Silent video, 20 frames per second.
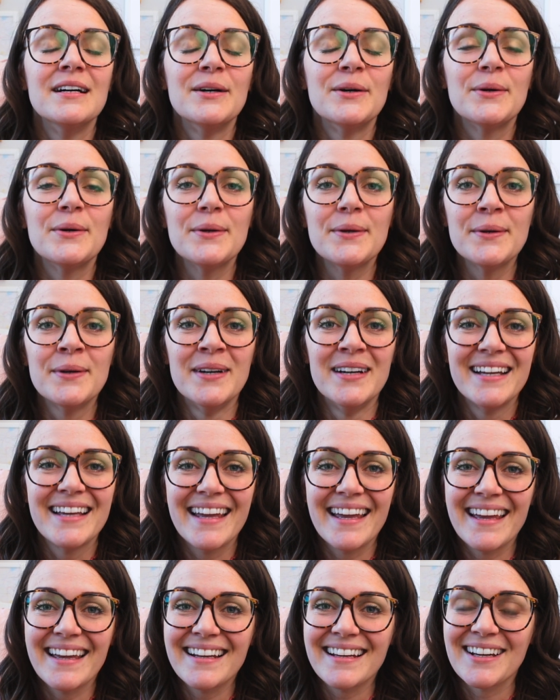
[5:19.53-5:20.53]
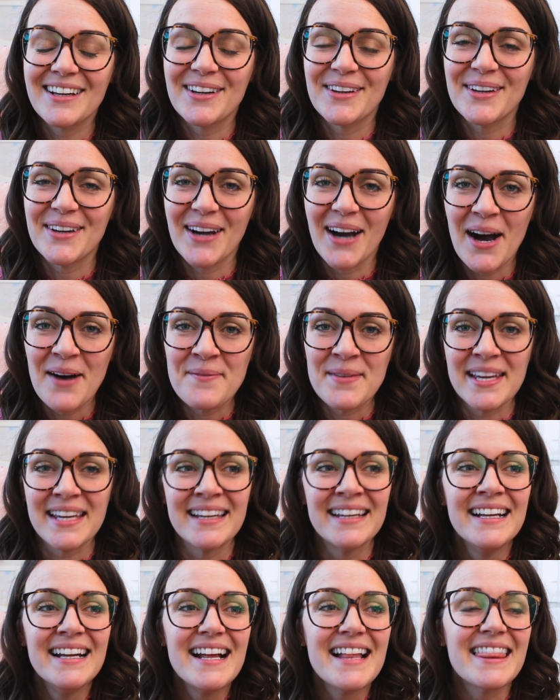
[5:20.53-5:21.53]
whew, it got
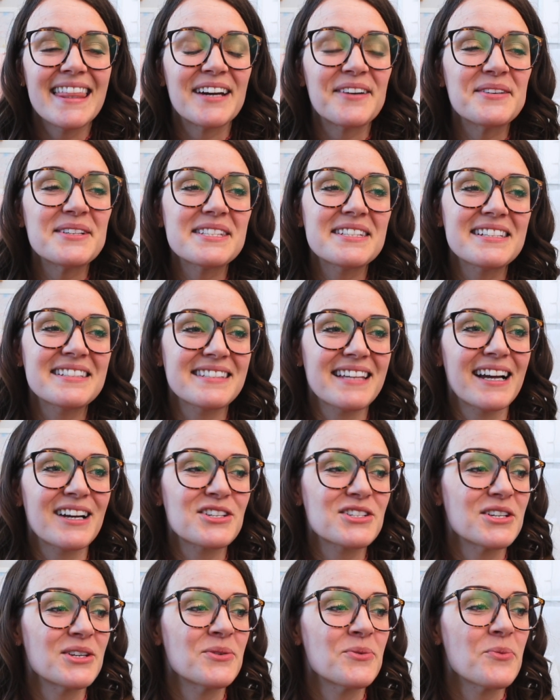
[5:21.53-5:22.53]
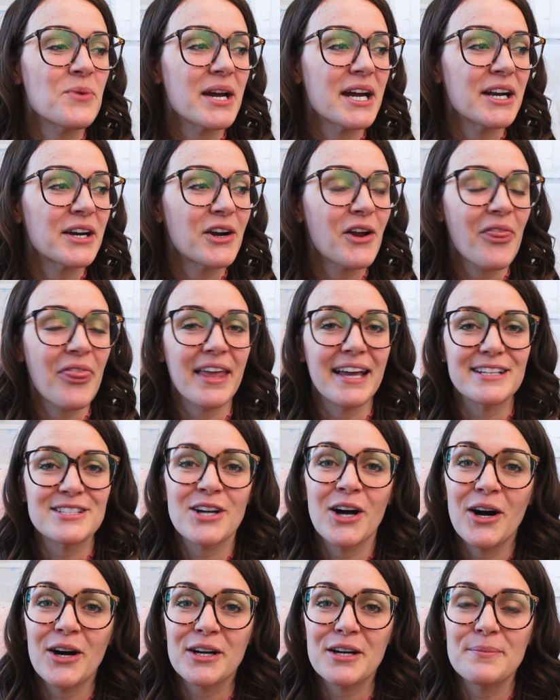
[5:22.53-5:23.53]
me. There was a section where they
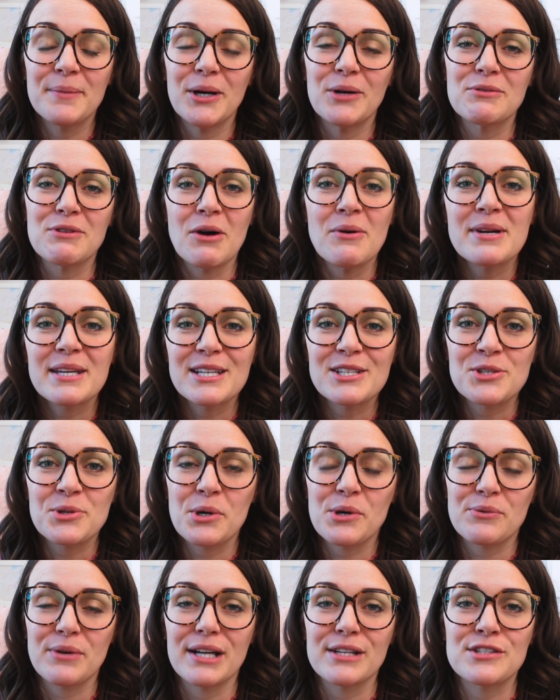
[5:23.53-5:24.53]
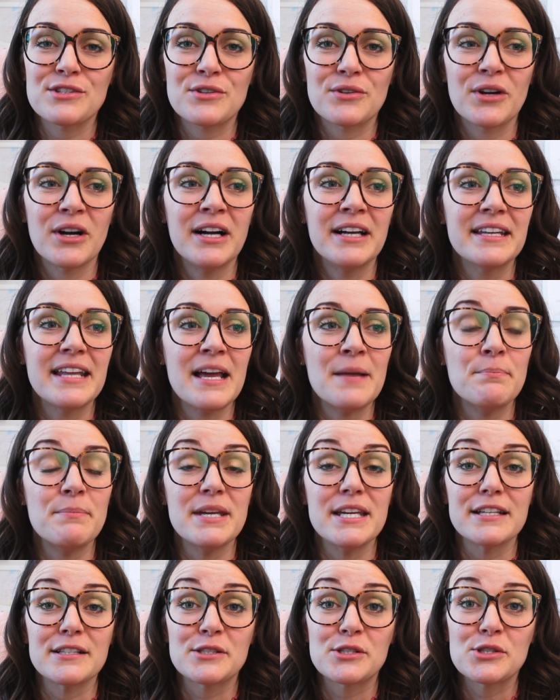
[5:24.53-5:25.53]
talk about going into a restaurant and
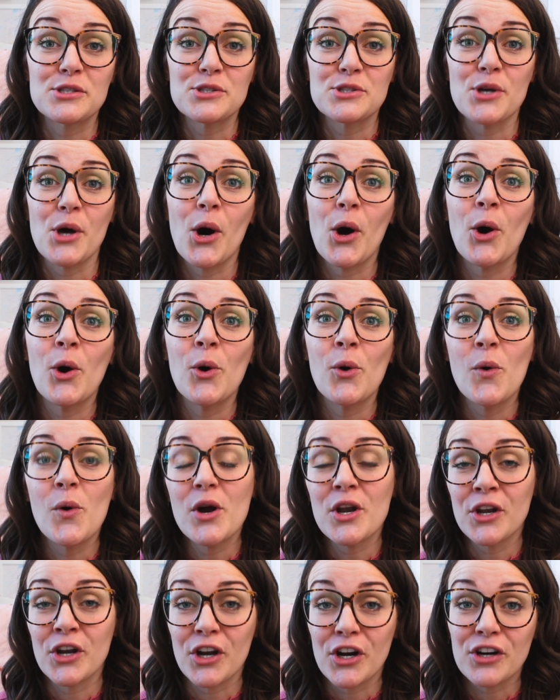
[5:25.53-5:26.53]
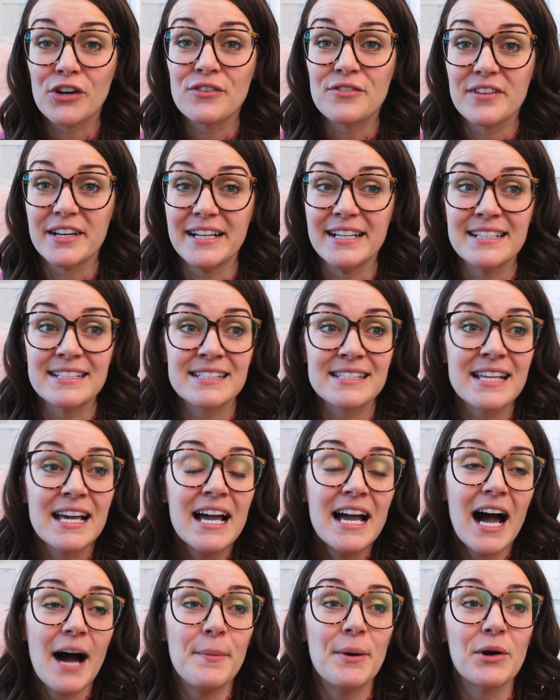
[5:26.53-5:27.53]
being so nervous
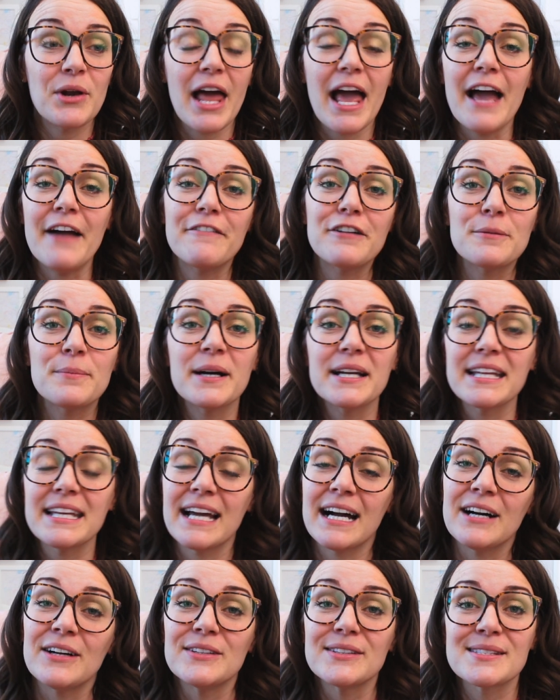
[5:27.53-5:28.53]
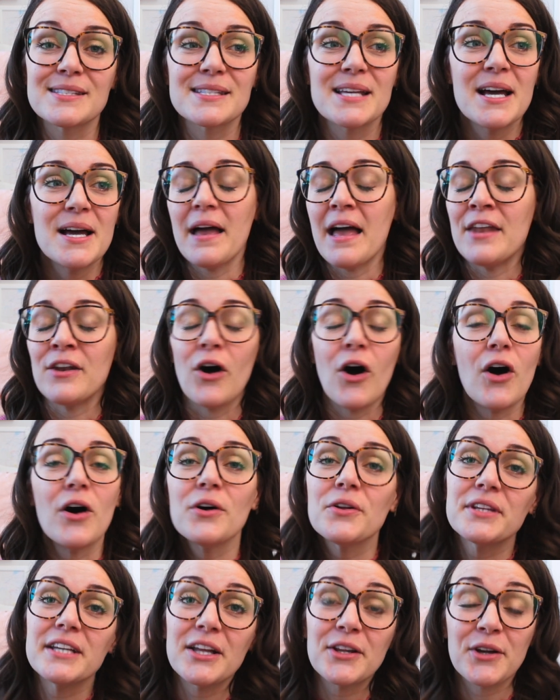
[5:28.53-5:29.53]
about everybody else and
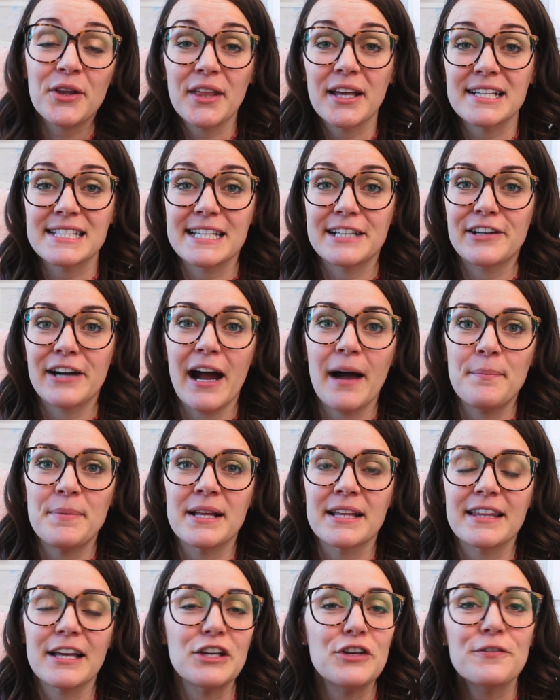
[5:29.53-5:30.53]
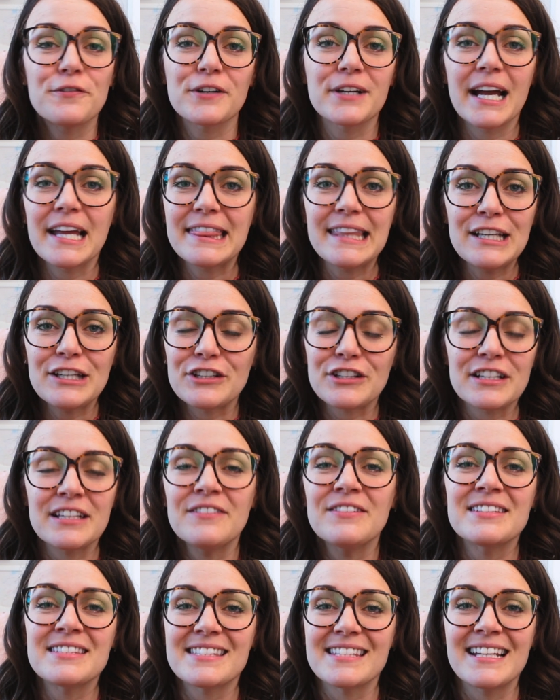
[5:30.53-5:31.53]
all the other things that are happening that you forget that you're
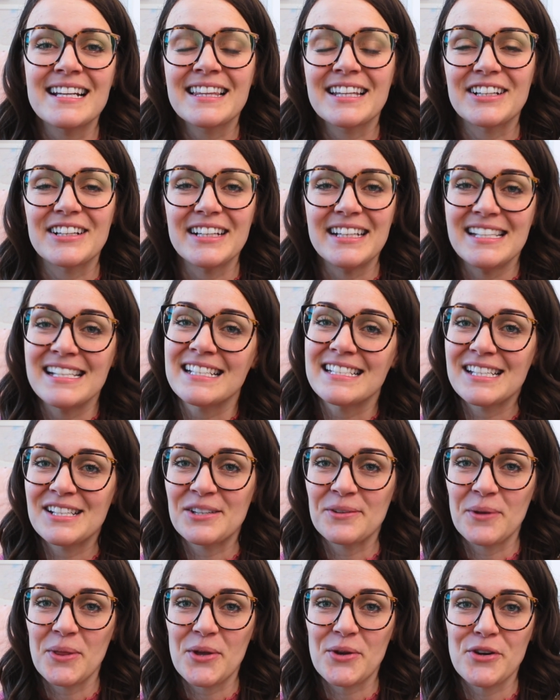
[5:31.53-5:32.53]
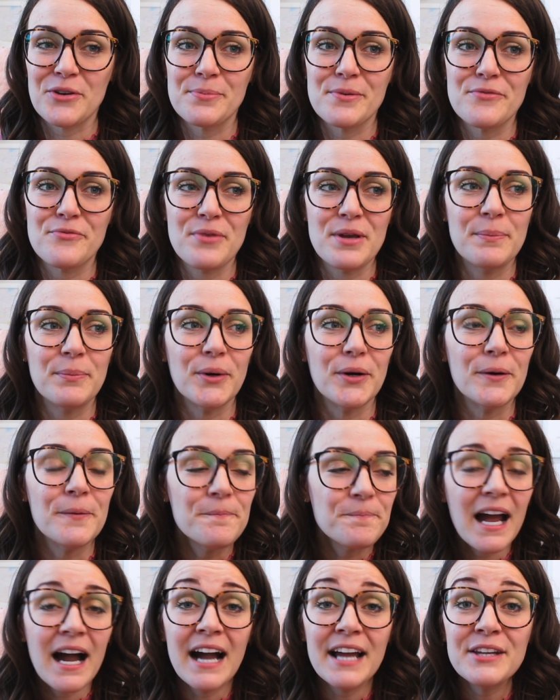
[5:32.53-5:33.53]
even sitting there eating dinner with a group of people.
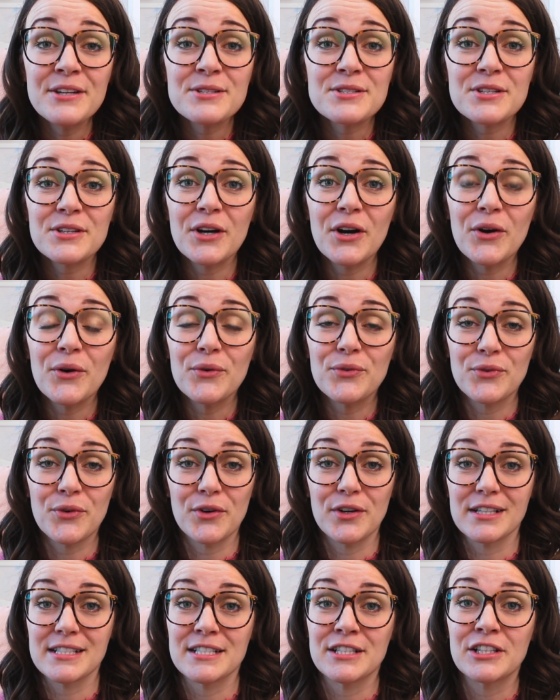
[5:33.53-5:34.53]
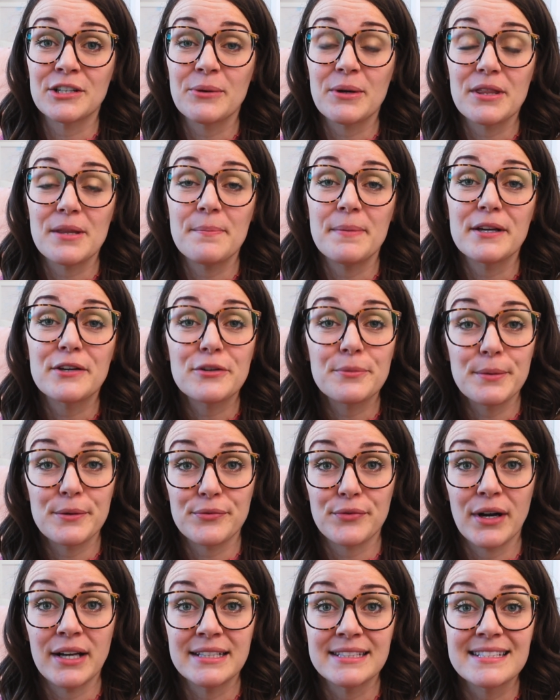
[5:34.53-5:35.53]
I used to go for dinner with a big group of
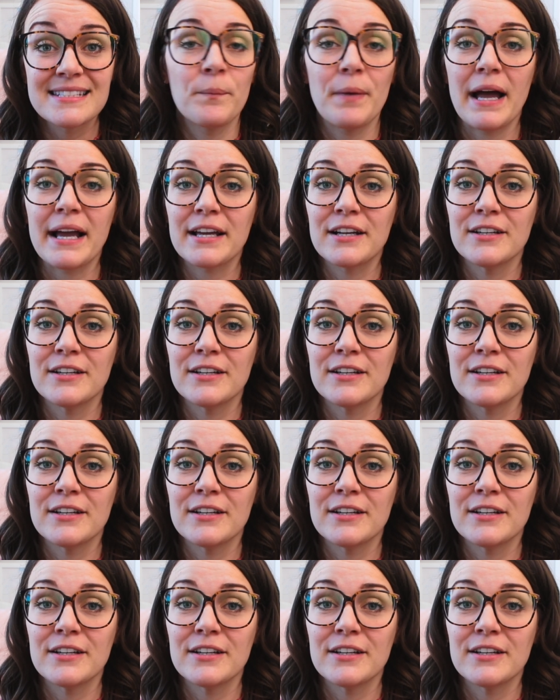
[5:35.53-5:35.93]
friends back in